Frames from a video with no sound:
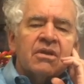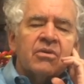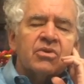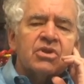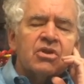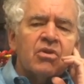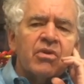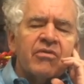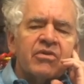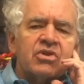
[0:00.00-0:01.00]
There's no
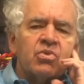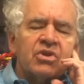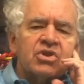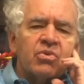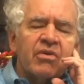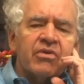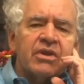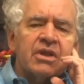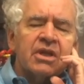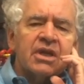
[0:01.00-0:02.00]
evidence whatsoever
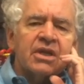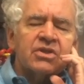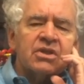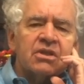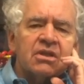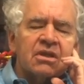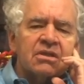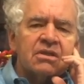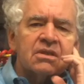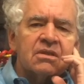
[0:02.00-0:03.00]
that indicates that it
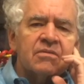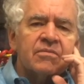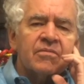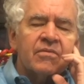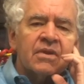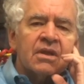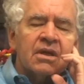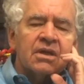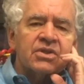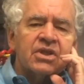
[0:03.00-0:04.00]
does.
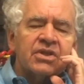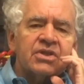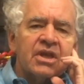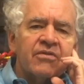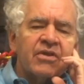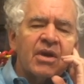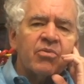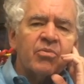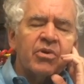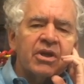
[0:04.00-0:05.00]
States that have
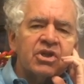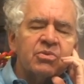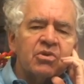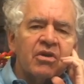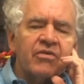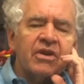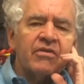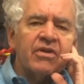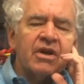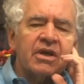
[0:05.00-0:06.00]
capital punishment often
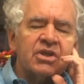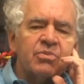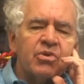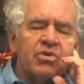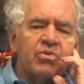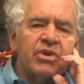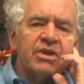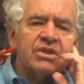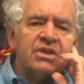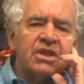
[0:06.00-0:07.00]
have the highest murder
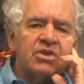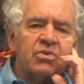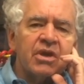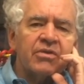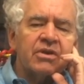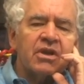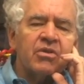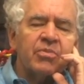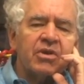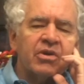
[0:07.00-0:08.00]
rates. States without the death
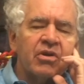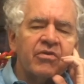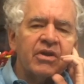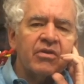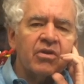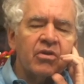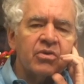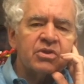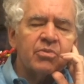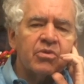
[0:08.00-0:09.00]
penalty often have the
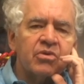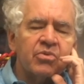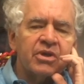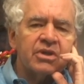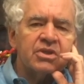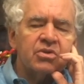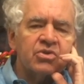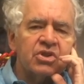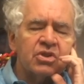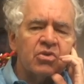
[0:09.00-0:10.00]
lowest murder rates. So there's
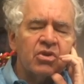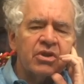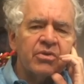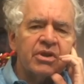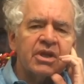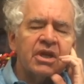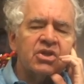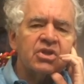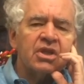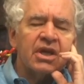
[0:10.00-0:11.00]
just no clear
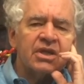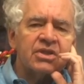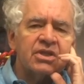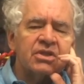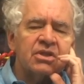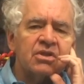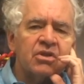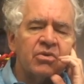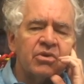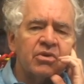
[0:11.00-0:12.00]
indication that it acts as a
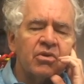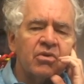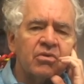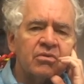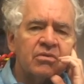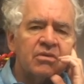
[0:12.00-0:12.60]
deterrent at all.